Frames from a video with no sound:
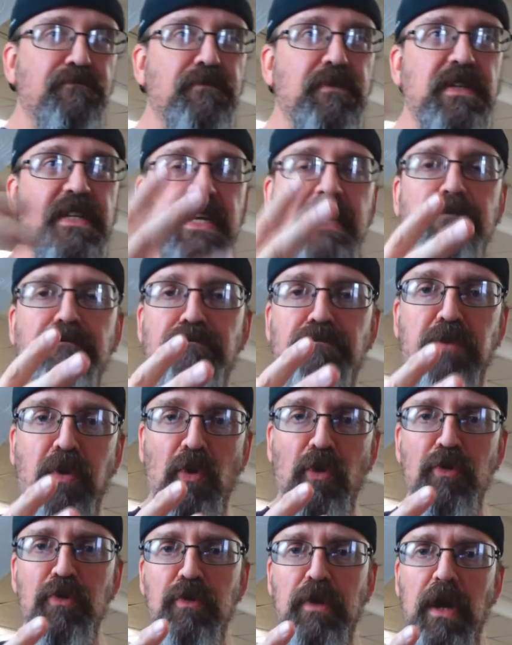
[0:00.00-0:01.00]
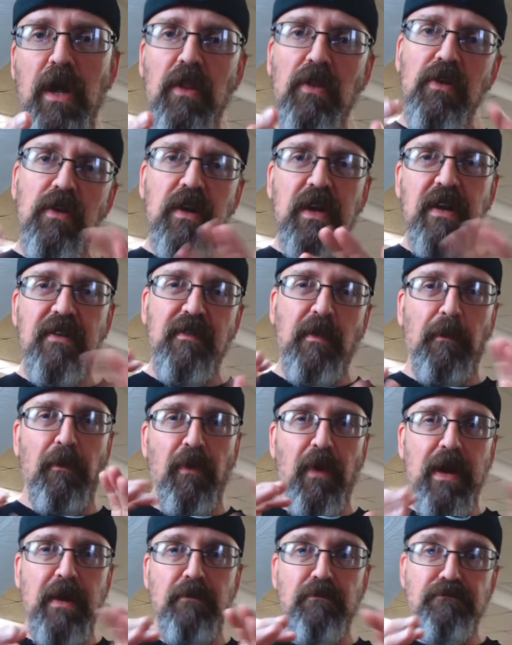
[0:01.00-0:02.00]
deep blue color, kind of a
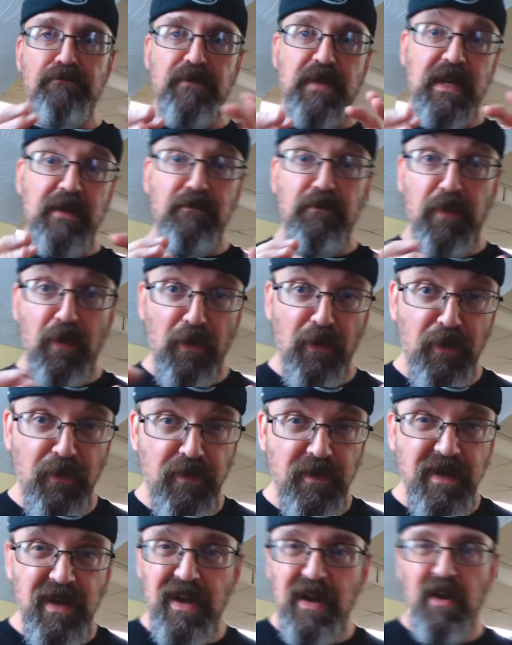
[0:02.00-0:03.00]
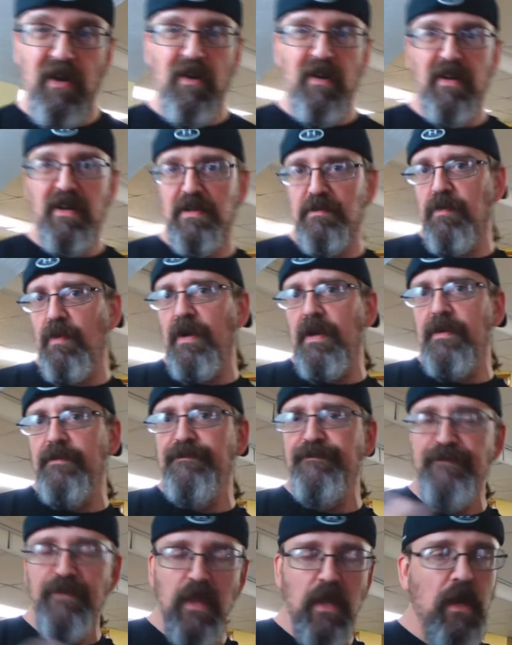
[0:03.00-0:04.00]
bright deep blue, kind of hard to explain.
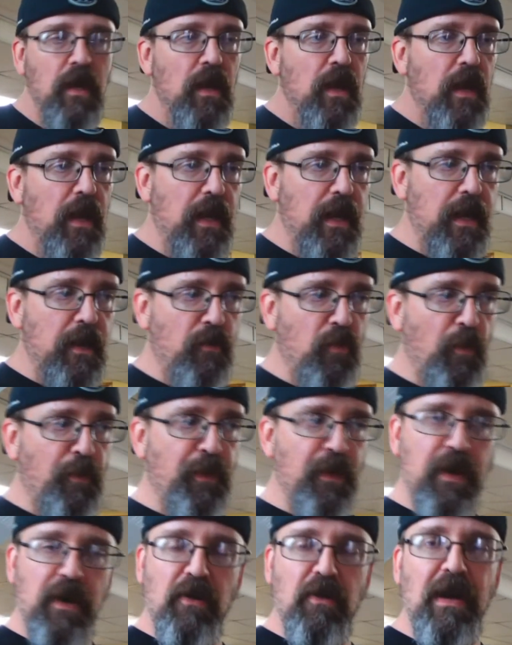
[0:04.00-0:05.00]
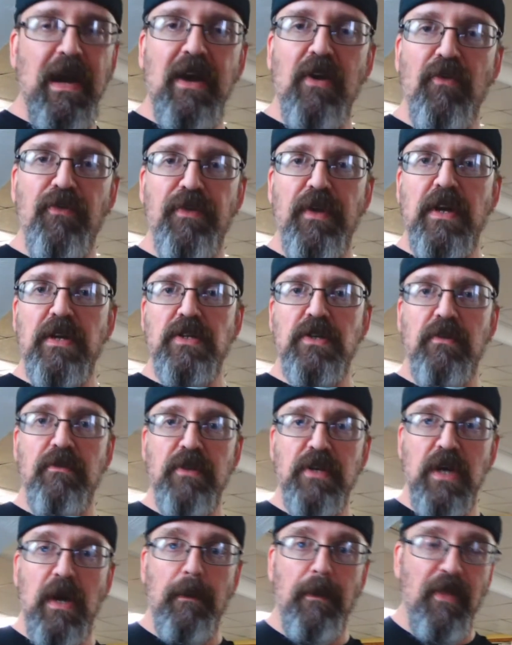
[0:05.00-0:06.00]
And then we'll put a crackle finish
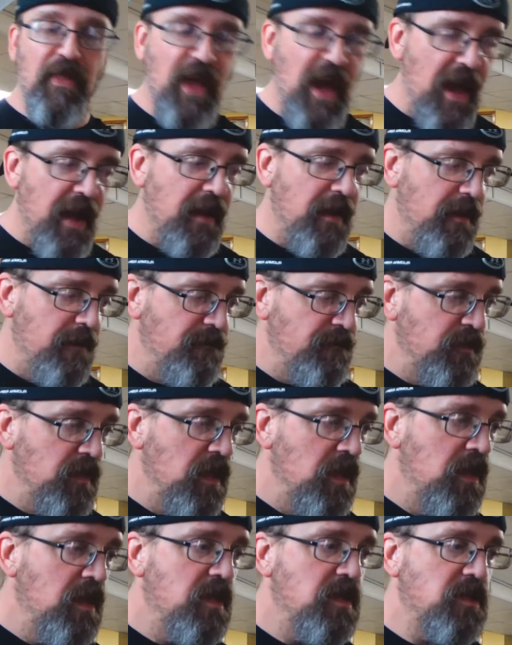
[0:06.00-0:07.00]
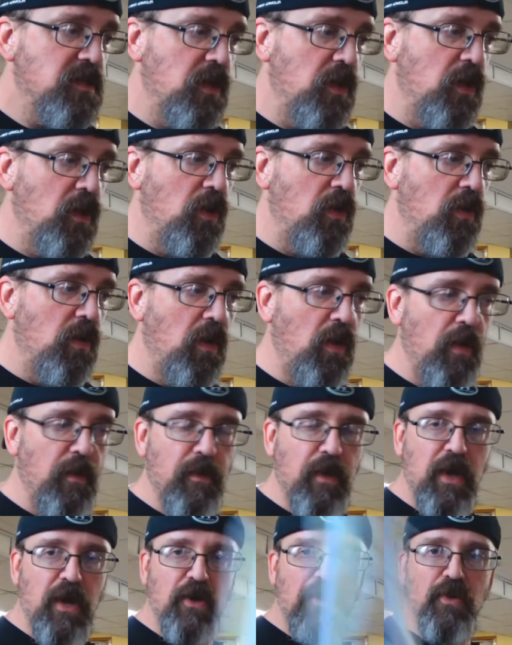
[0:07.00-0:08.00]
over top of that. So all
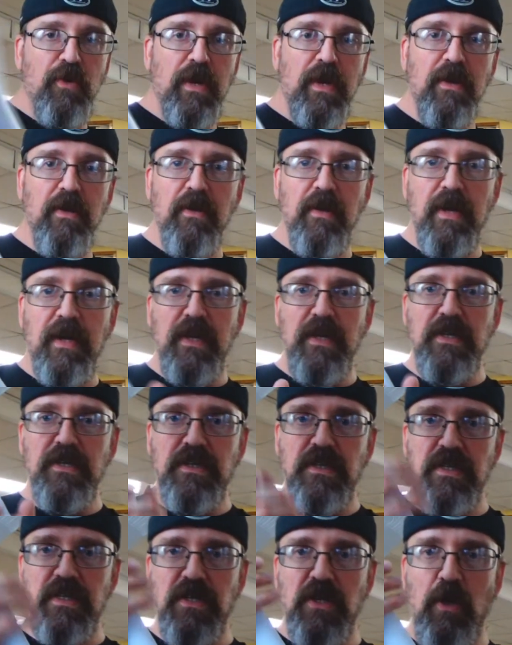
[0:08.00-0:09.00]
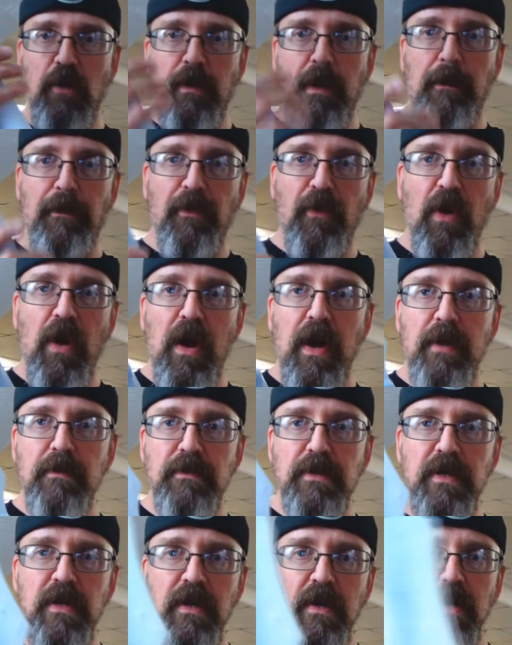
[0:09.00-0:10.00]
I'm going to do here is, this has all been
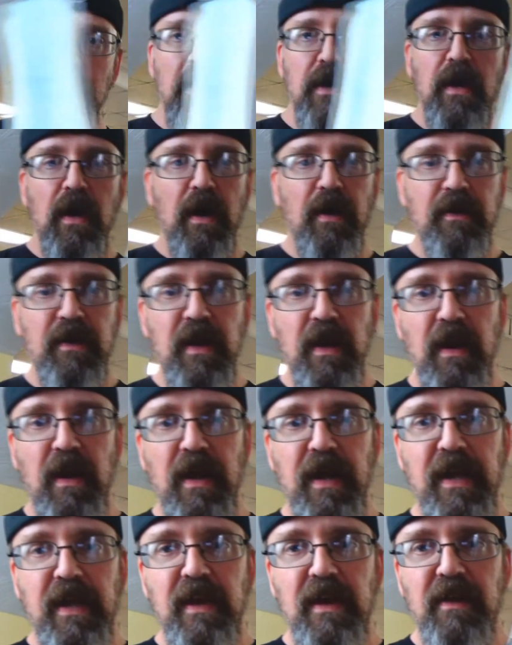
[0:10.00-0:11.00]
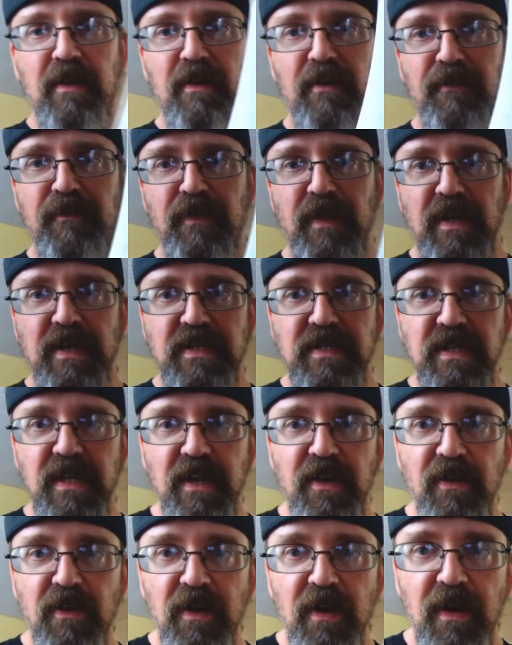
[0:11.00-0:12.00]
primed. I kind of like, I don't know if you can
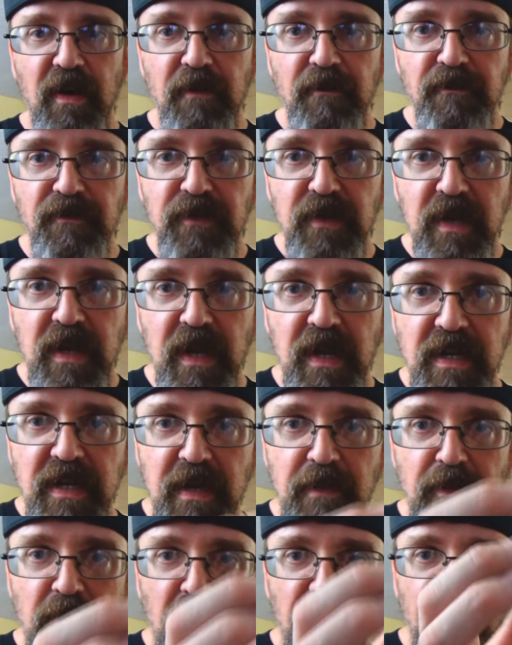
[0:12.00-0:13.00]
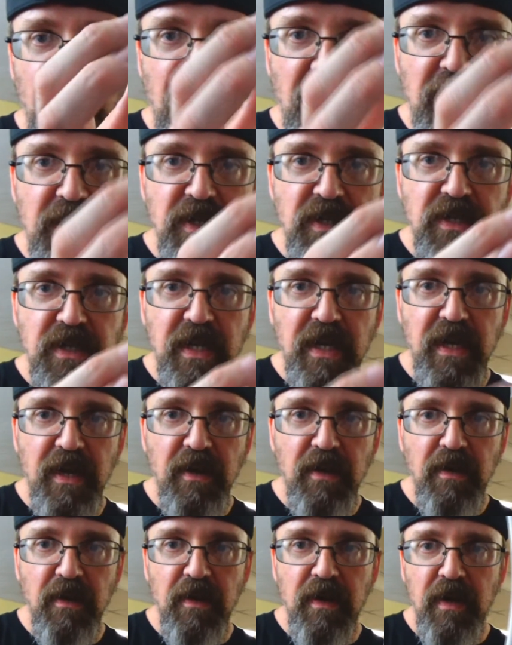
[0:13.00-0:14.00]
see it or not, I kind of taped off the edges
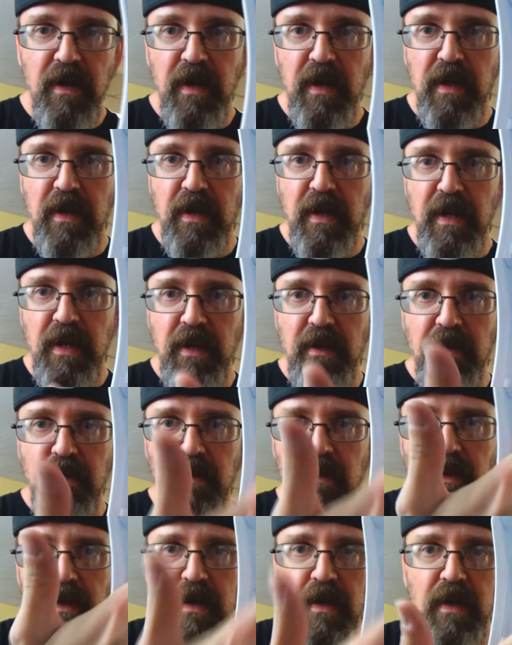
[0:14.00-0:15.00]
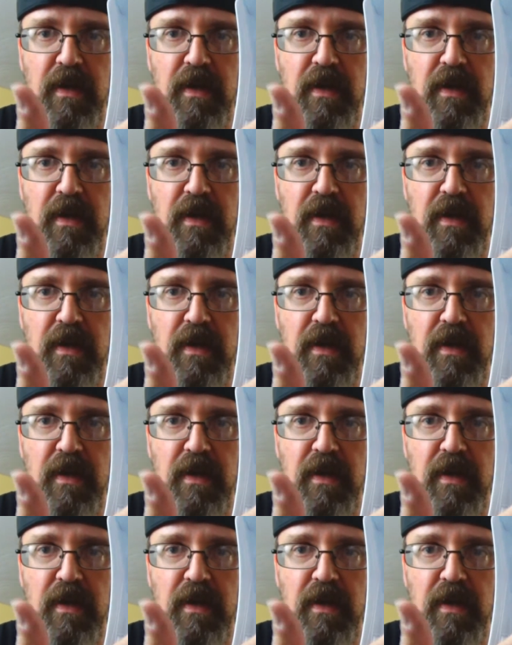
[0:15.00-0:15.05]
here and here